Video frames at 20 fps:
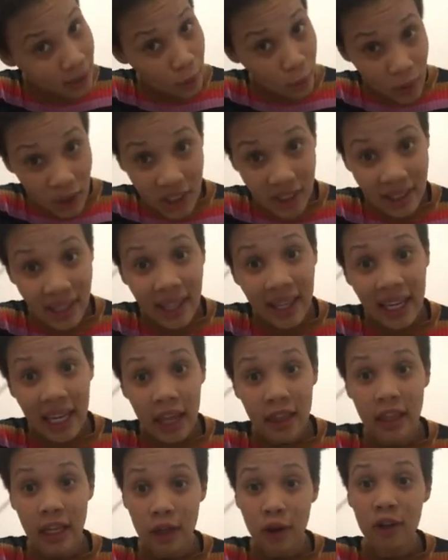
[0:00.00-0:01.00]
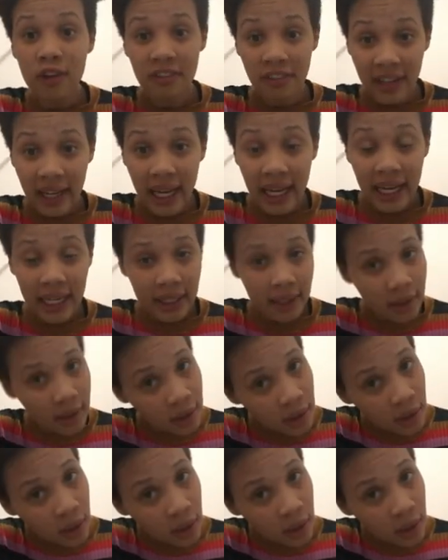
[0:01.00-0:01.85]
which is the egg that got fried